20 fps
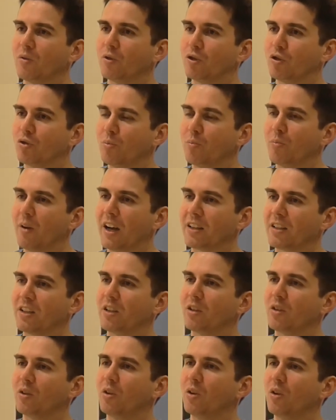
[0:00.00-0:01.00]
dramatic
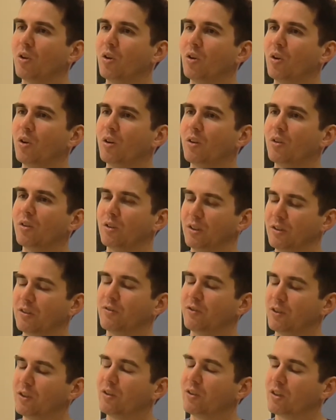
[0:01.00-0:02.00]
or
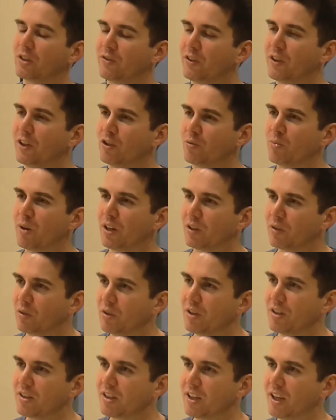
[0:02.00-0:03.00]
it's very dramatic or
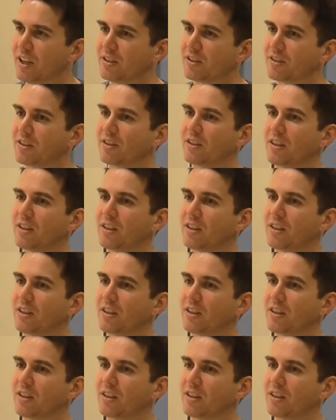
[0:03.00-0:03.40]
intense,